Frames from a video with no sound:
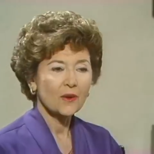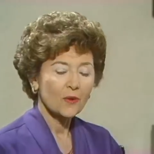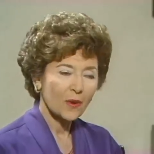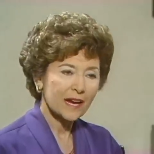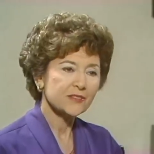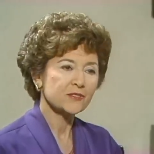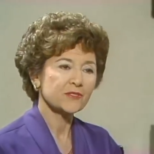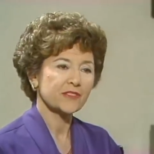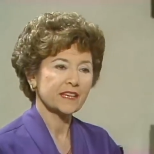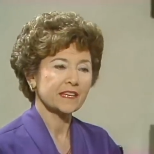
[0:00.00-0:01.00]
Why do you
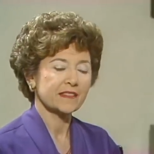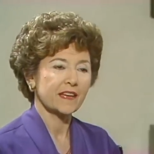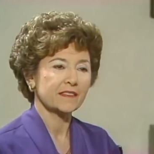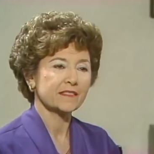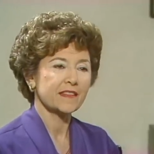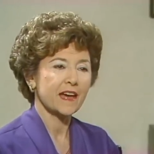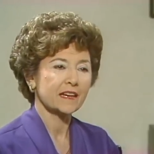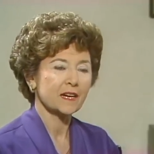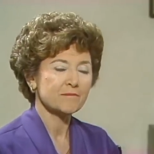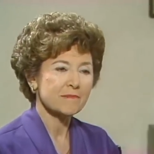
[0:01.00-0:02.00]
think, then, that
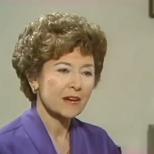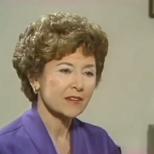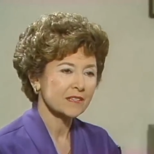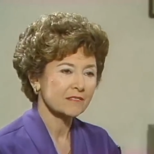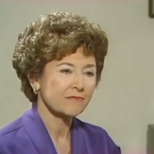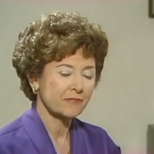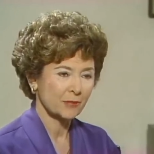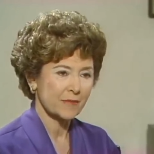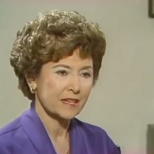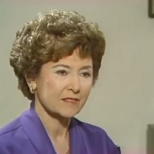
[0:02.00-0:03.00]
American
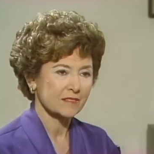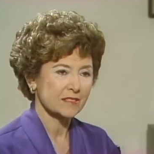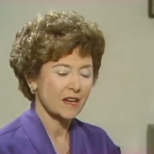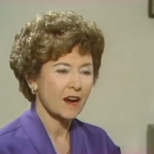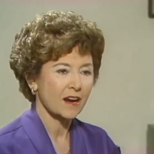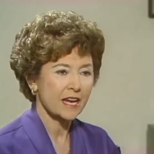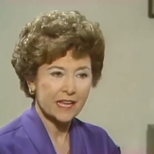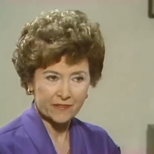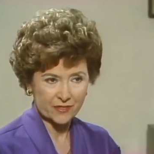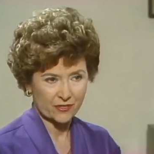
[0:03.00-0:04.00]
filmmakers are
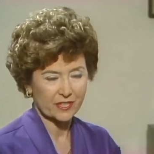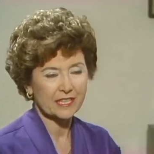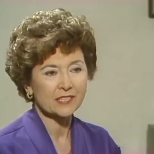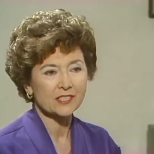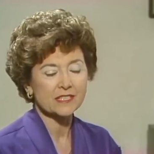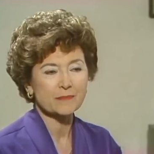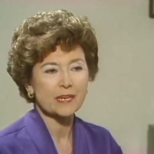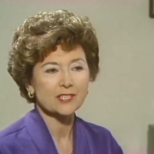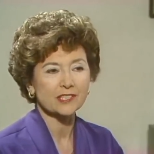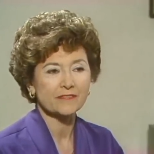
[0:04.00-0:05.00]
heavier into
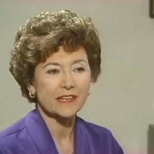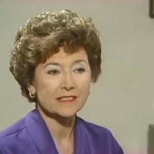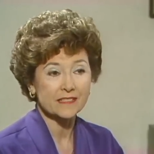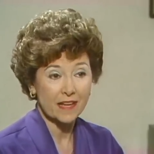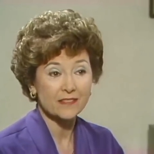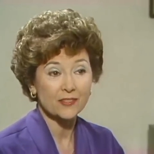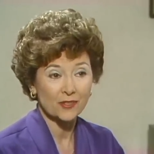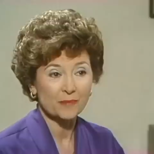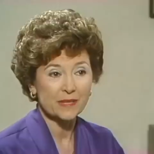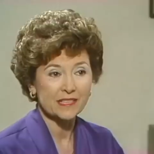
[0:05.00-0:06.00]
special effects than the
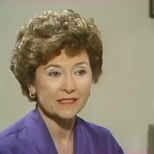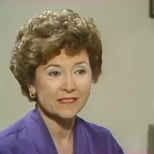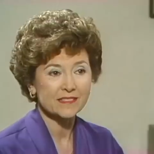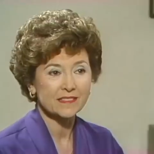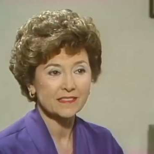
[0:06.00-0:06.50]
Europeans?